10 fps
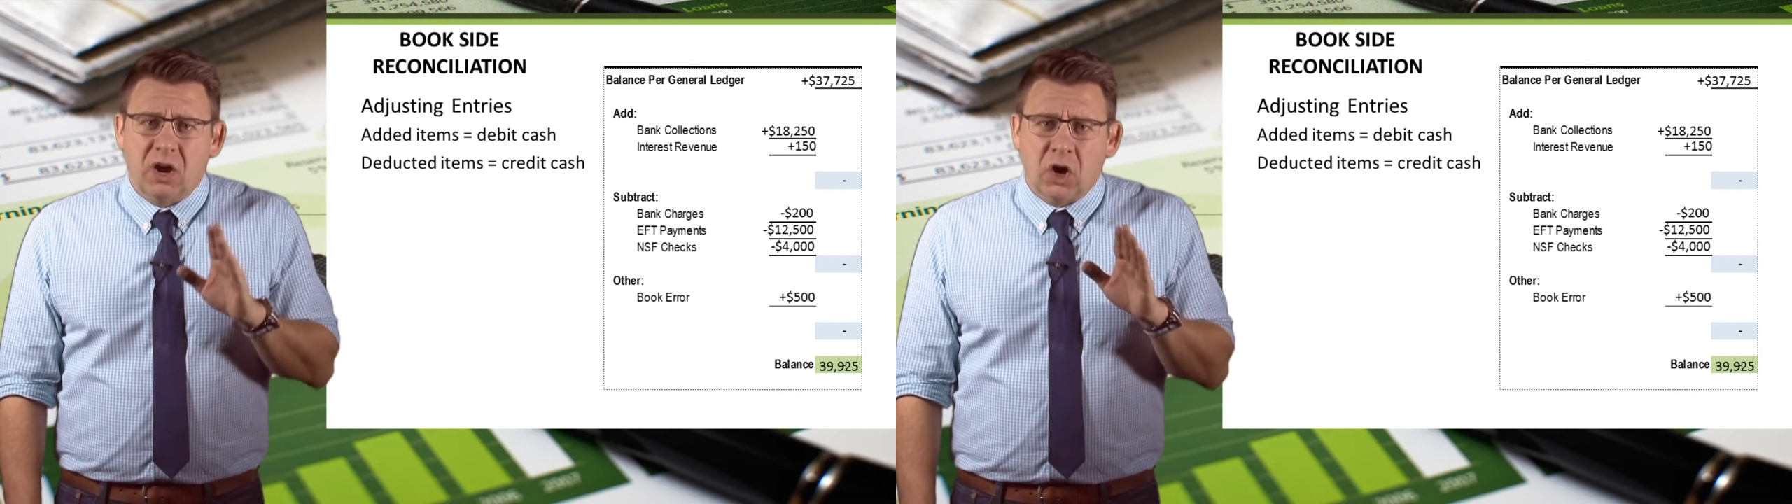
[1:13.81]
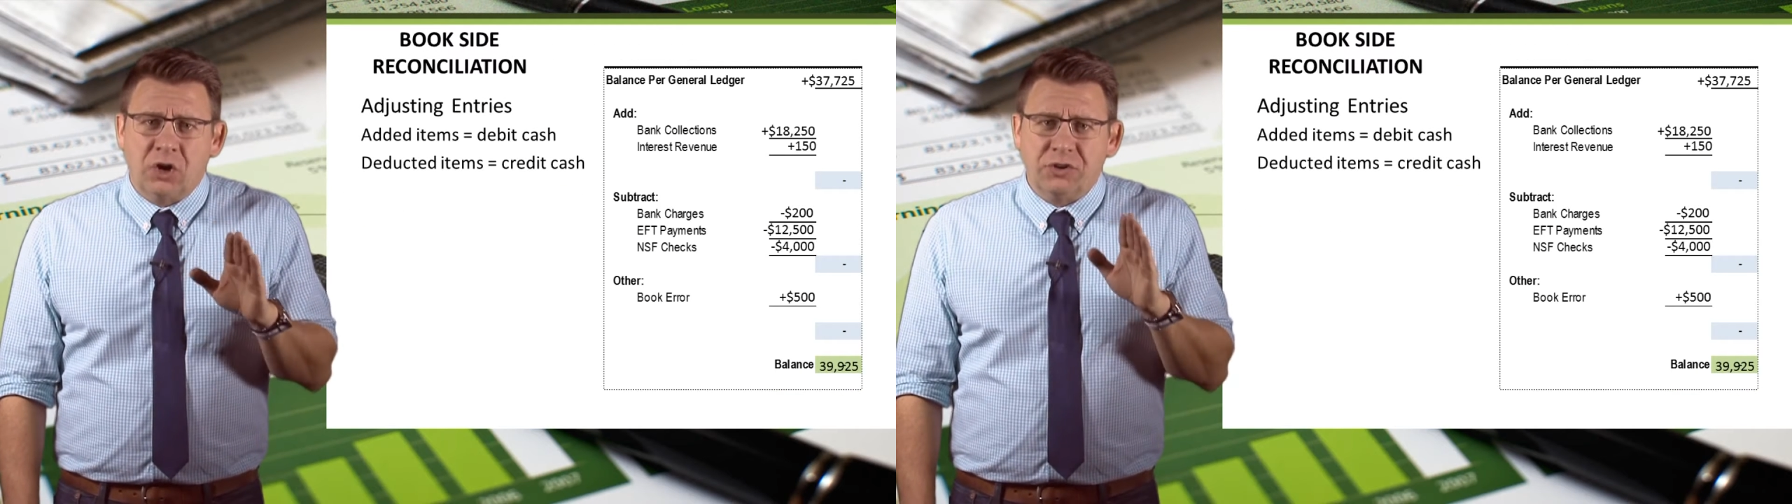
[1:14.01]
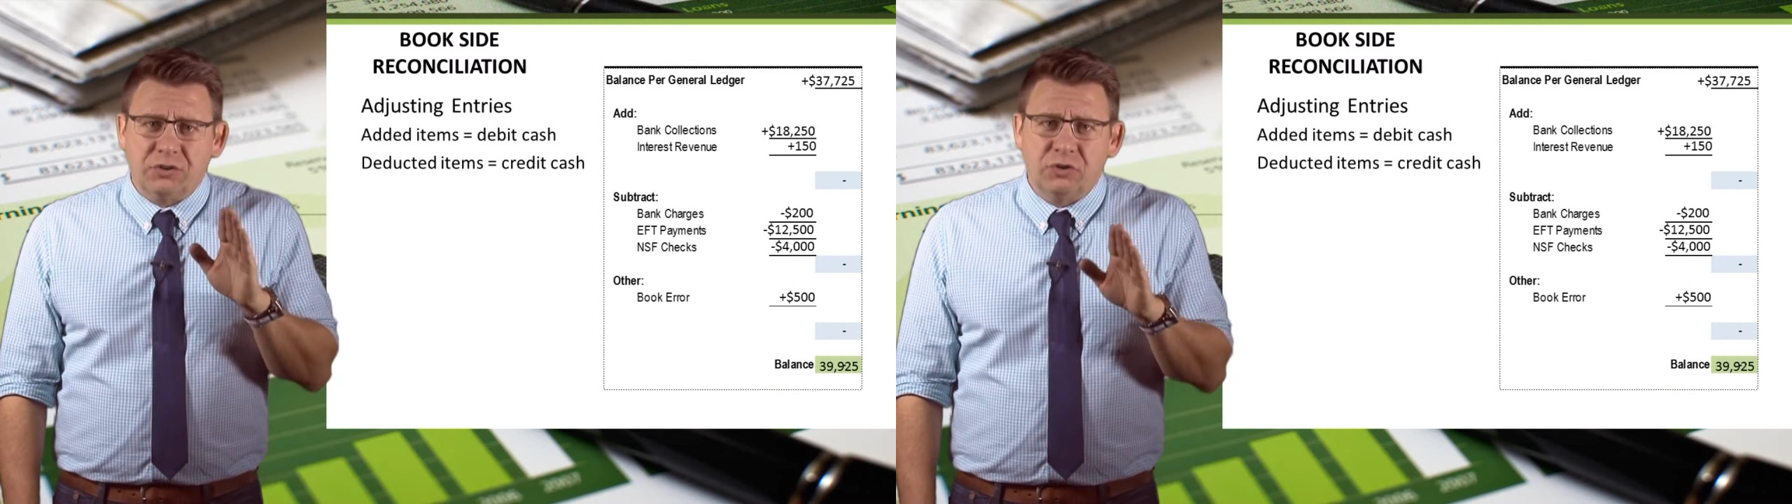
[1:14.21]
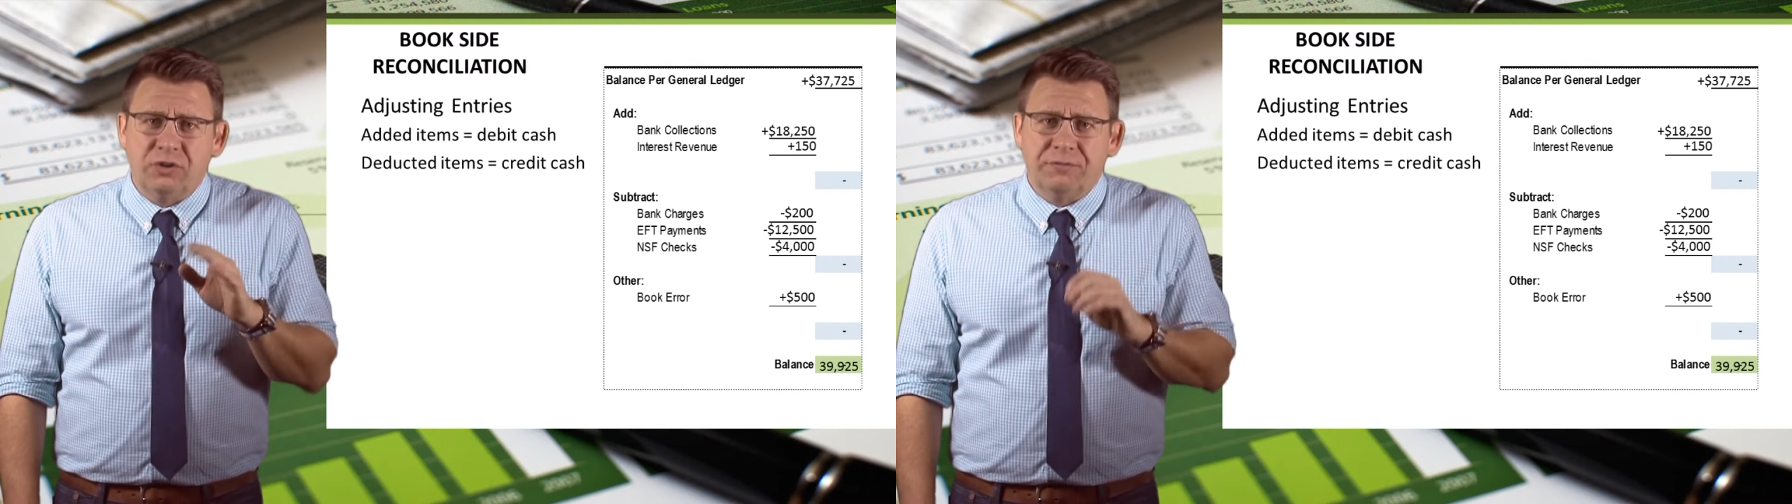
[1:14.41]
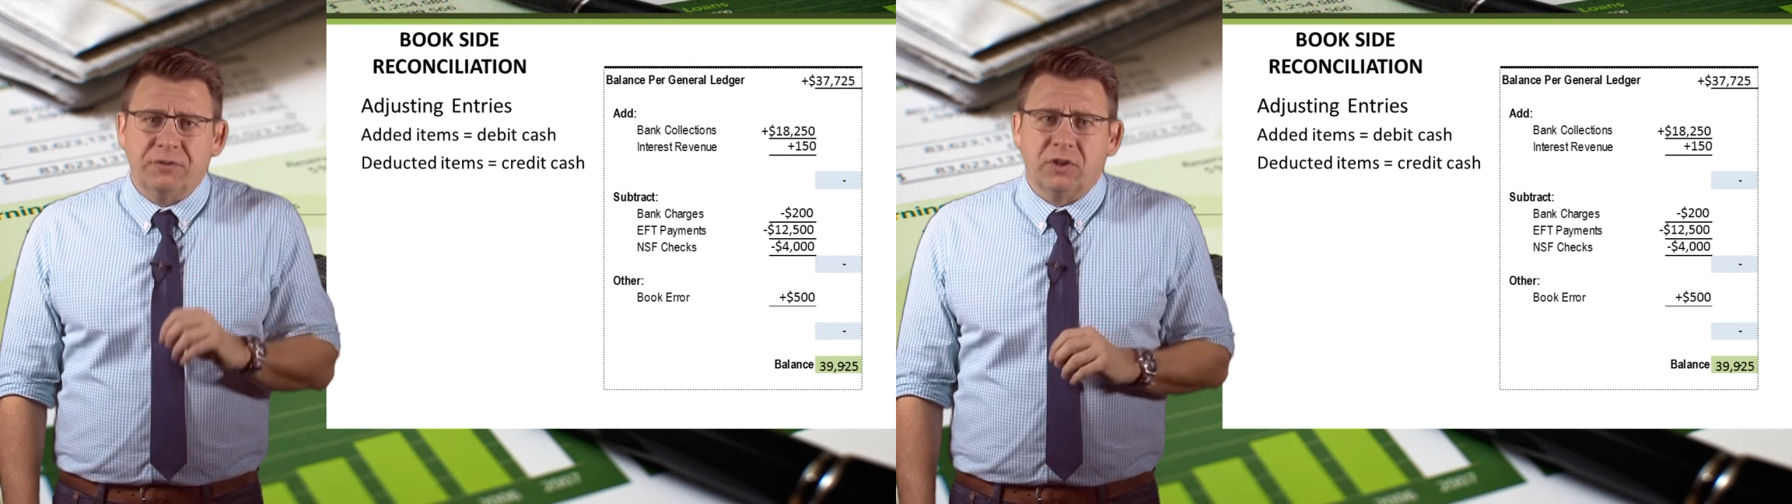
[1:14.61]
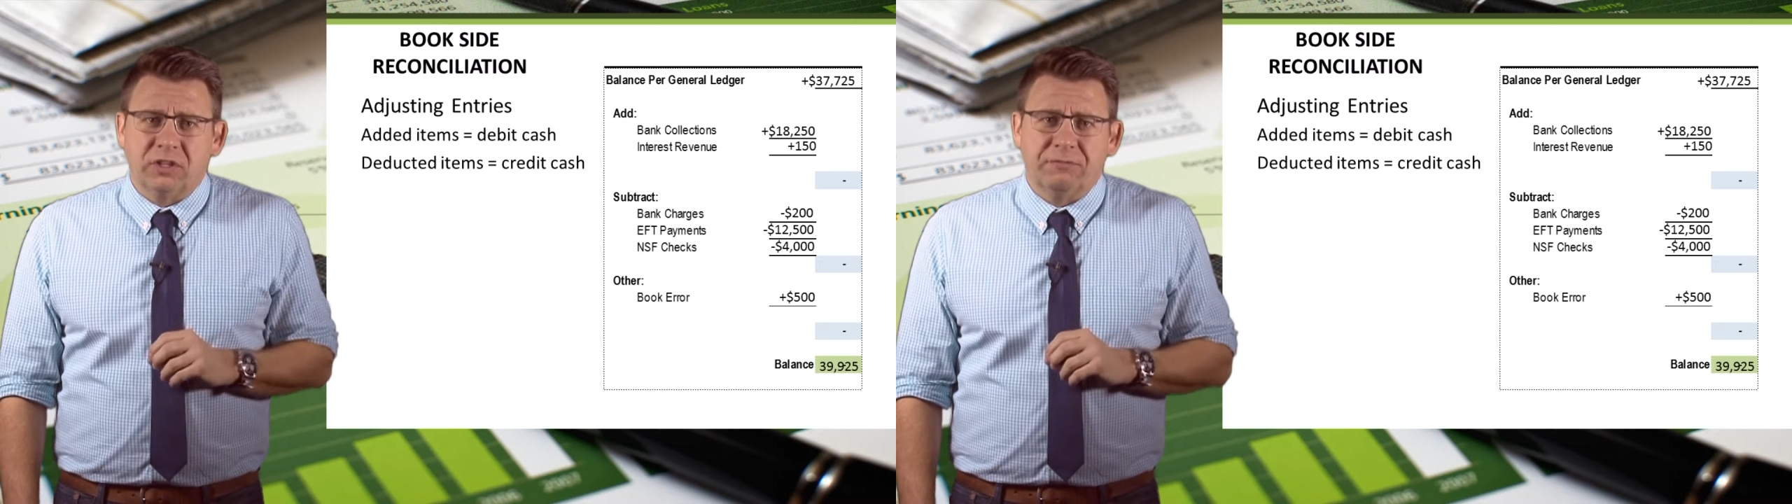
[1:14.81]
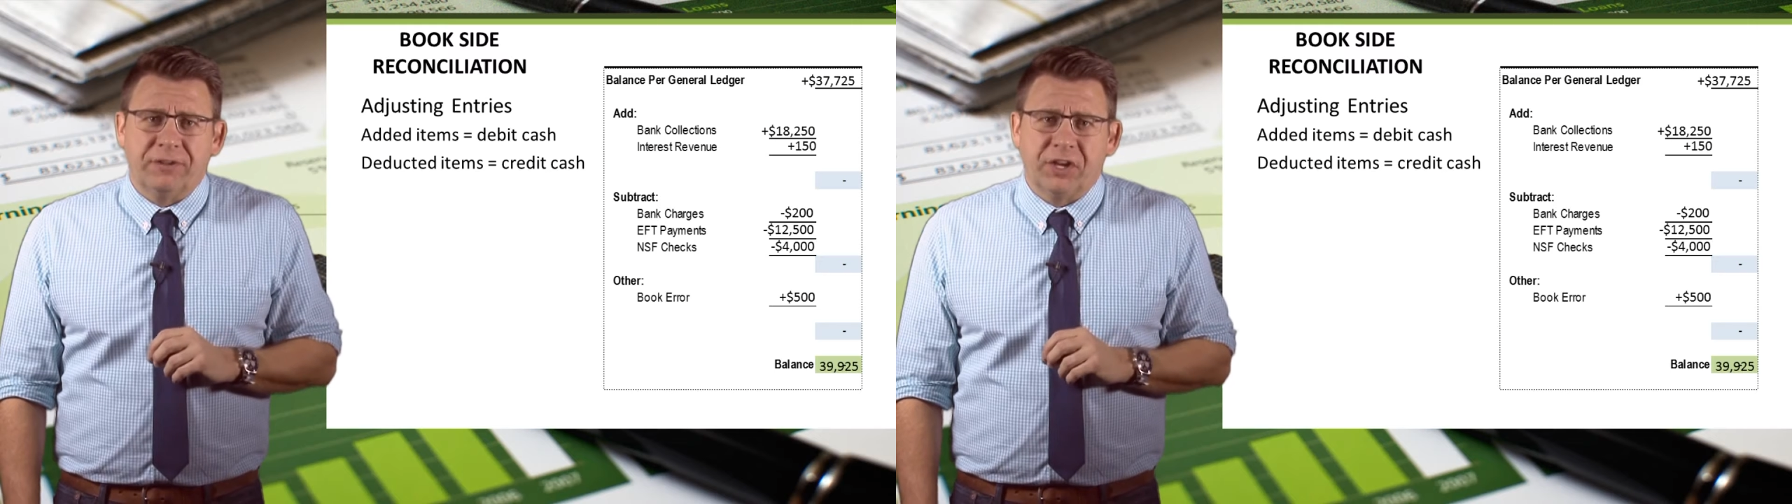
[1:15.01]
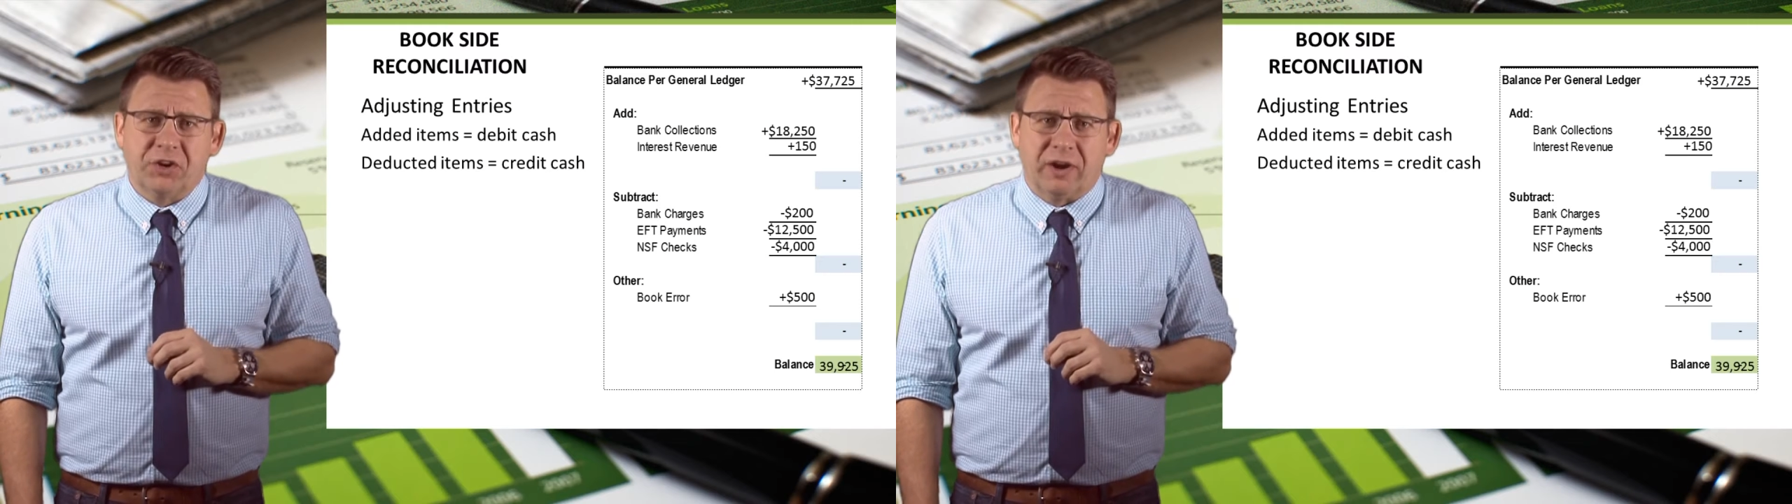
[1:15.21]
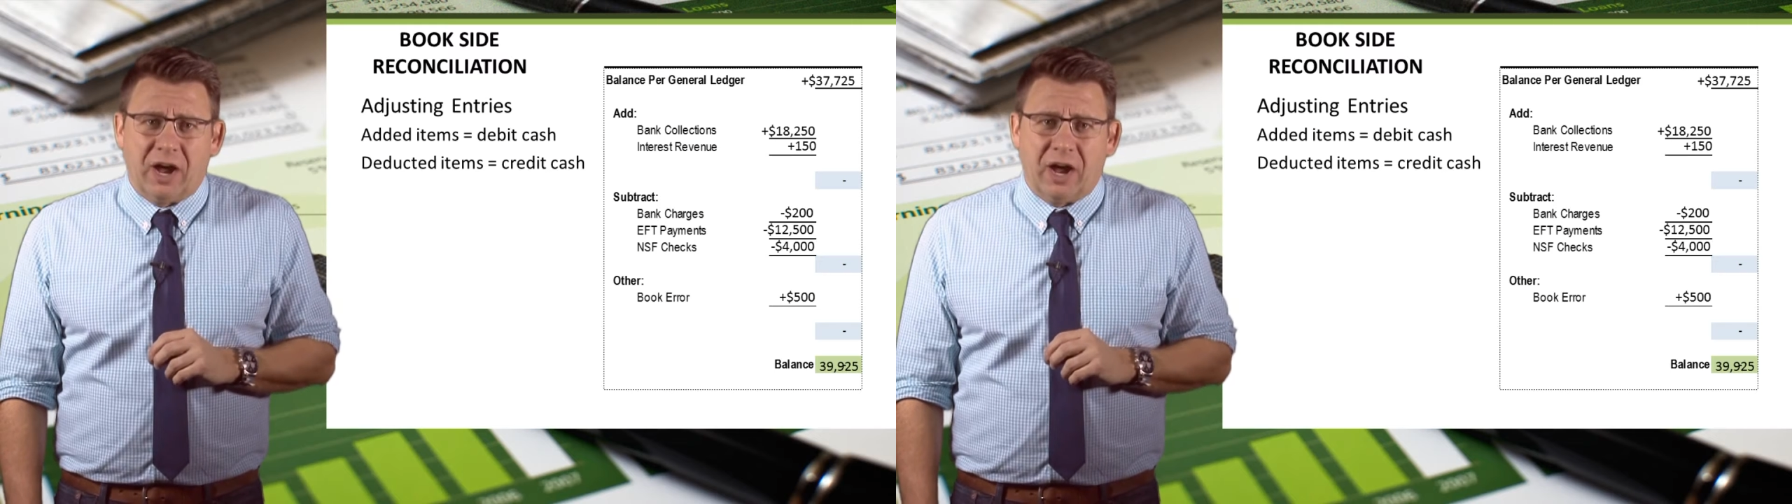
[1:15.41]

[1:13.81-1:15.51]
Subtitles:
aren't too difficult to figure